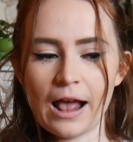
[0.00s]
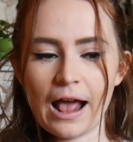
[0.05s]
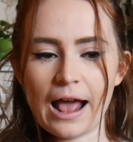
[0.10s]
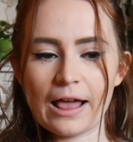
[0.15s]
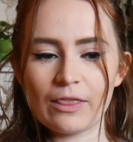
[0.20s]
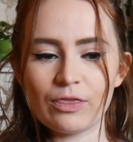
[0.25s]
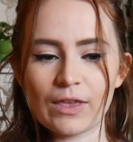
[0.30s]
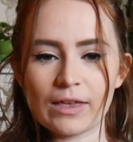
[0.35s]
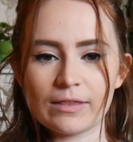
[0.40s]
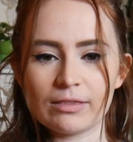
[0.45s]

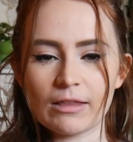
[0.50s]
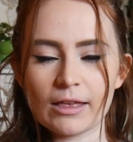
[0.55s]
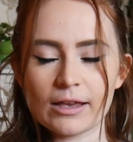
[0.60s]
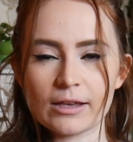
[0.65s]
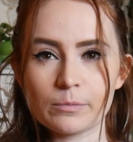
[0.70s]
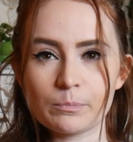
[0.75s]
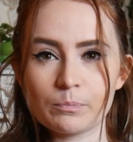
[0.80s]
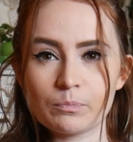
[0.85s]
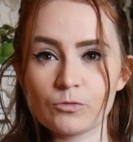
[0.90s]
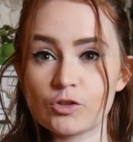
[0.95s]
and then
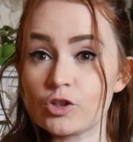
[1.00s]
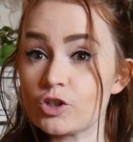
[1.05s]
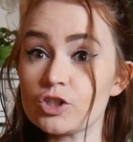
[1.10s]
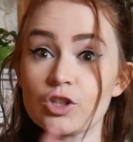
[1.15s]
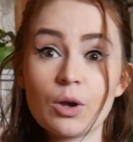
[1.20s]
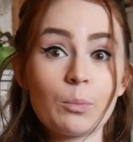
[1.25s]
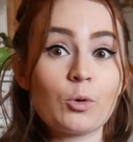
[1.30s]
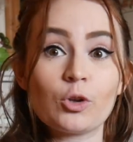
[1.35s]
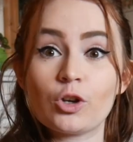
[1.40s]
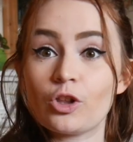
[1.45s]
like just
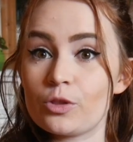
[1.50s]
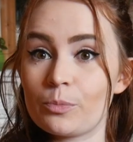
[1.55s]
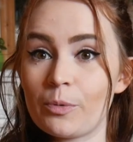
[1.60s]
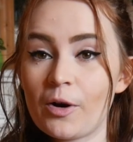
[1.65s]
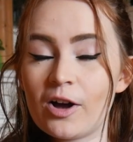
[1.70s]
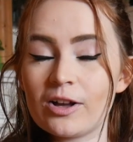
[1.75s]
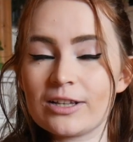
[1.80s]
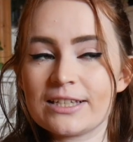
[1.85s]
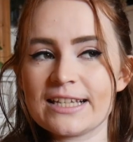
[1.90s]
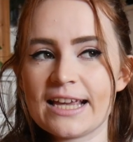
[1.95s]
someone at the
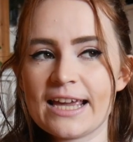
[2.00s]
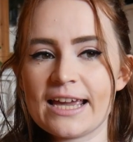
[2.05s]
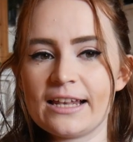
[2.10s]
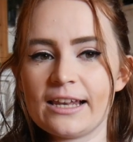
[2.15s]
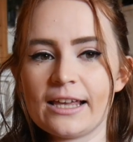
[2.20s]
party,